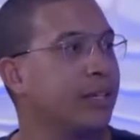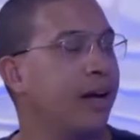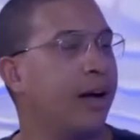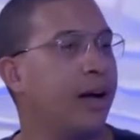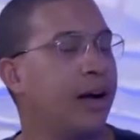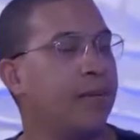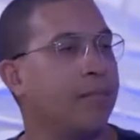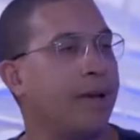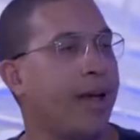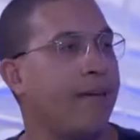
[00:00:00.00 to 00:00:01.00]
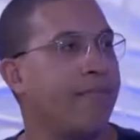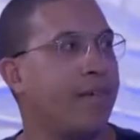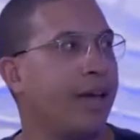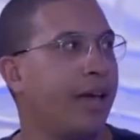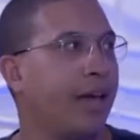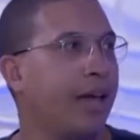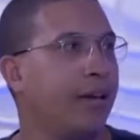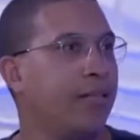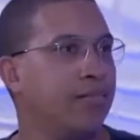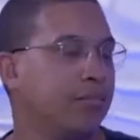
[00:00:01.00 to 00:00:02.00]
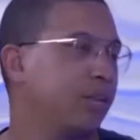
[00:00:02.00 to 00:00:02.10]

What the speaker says: And then,